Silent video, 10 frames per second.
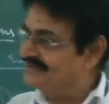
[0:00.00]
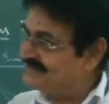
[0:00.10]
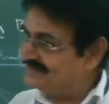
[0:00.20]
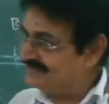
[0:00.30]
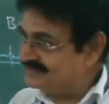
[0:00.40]

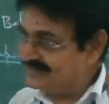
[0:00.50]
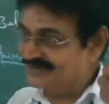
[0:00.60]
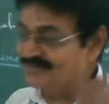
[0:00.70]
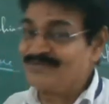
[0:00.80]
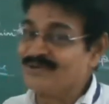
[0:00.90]
the
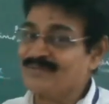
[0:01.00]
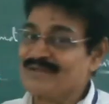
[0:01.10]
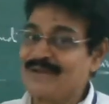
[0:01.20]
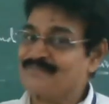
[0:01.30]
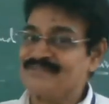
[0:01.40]
number of
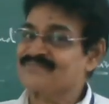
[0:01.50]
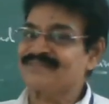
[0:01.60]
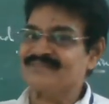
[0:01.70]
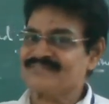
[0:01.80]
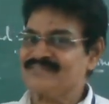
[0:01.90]
captives
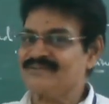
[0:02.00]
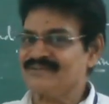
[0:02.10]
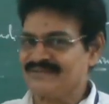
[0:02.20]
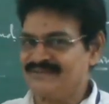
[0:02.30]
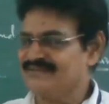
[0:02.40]

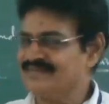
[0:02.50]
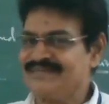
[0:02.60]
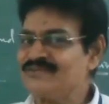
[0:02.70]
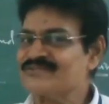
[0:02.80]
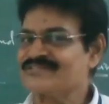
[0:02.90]

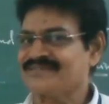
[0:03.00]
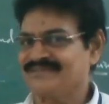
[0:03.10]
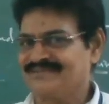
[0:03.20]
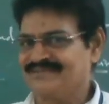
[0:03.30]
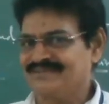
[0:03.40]
reduced.
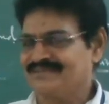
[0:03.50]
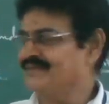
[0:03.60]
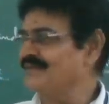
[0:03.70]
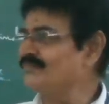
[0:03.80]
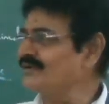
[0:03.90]
The
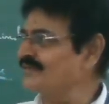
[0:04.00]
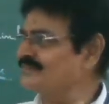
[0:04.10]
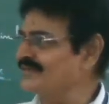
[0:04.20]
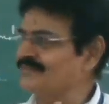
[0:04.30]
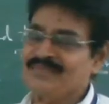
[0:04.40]
number
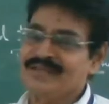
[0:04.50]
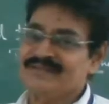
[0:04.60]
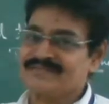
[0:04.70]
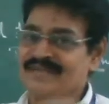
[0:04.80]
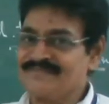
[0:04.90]
of the
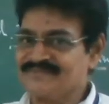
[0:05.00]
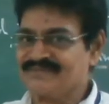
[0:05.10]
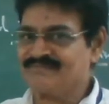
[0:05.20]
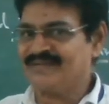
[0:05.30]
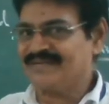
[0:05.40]
slaves
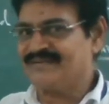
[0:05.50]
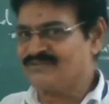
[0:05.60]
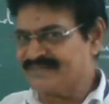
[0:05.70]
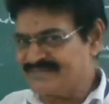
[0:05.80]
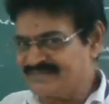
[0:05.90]
began
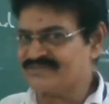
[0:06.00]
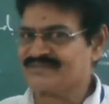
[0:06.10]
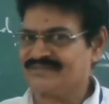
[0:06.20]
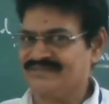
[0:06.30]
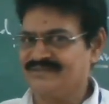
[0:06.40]
to
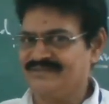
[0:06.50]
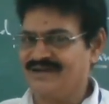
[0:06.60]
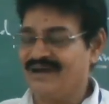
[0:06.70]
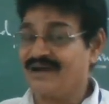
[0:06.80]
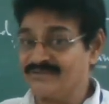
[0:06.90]
reduce.
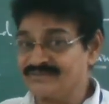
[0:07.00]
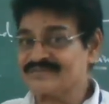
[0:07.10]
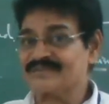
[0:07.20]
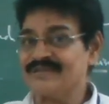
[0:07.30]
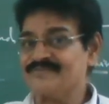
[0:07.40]
How the
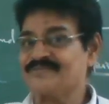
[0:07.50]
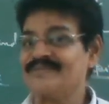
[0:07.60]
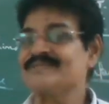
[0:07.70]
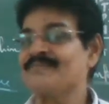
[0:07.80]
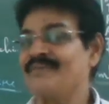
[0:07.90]
slaves
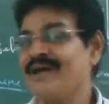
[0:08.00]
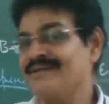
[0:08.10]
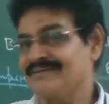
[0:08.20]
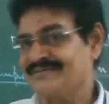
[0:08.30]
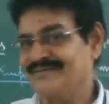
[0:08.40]
were
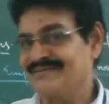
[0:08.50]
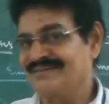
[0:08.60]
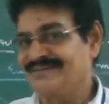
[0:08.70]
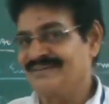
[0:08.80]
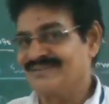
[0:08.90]
supplied?
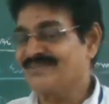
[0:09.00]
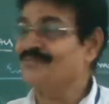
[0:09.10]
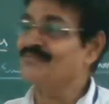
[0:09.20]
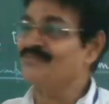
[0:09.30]
The